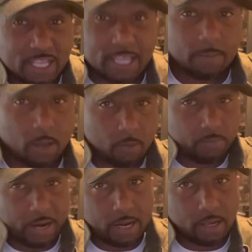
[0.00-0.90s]
Come on,
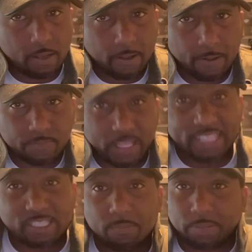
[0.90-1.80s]
bro.
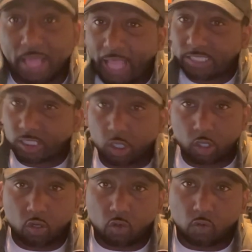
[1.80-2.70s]
It's a black
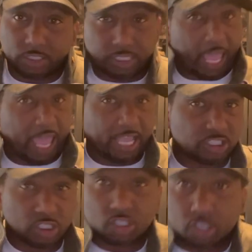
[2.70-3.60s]
school. It's an
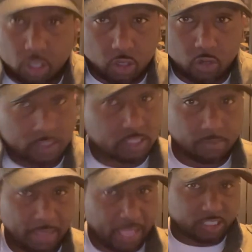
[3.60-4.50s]
Asian school. It's a
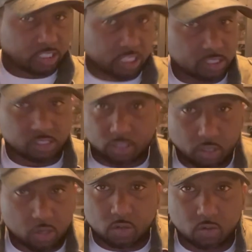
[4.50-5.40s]
Mexican
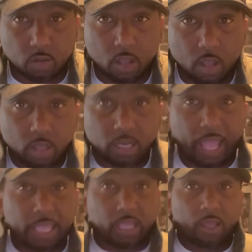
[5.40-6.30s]
school.
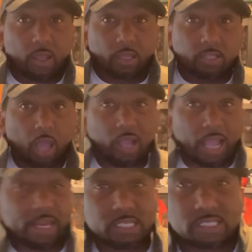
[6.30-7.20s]
Like, y'all
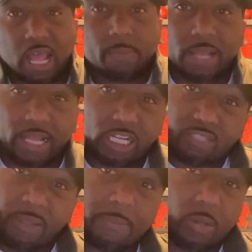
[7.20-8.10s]
got to stop letting these
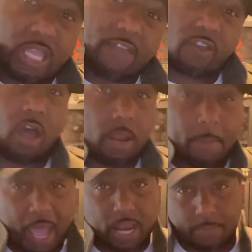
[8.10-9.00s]
people give y'all the
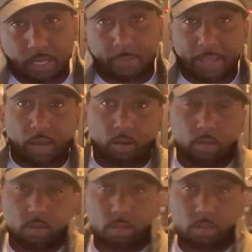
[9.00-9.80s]
bottom of the barrel.